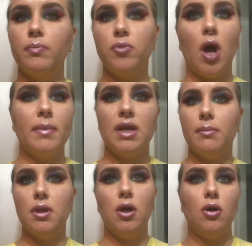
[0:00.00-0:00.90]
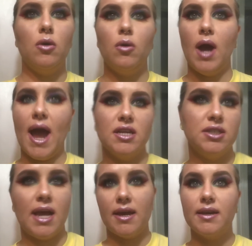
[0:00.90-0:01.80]
Comment down below
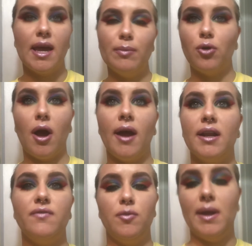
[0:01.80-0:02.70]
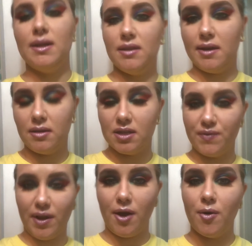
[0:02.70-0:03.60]
#gay pride if you made it to the end of this
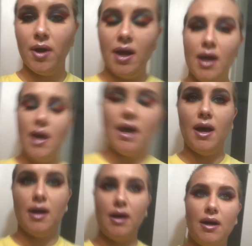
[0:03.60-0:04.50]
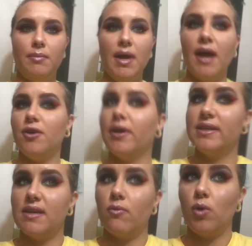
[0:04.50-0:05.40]
video. Yeah, you
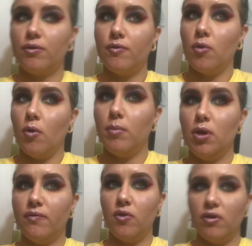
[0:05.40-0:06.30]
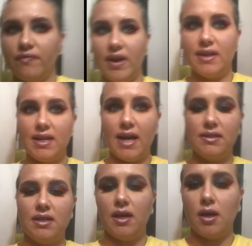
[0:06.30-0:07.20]
guys have a wonderful, beautiful,
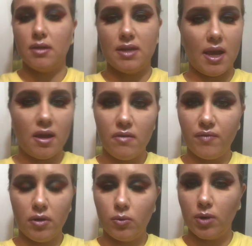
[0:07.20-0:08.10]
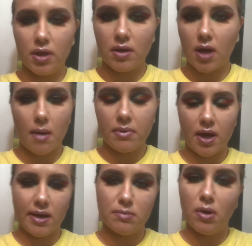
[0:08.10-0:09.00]
fantastic day filled with
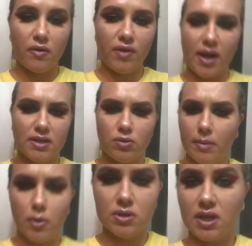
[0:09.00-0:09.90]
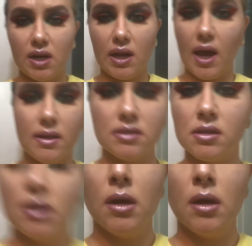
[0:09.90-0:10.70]
cupcakes, butterflies, rainbows, and kitty cats.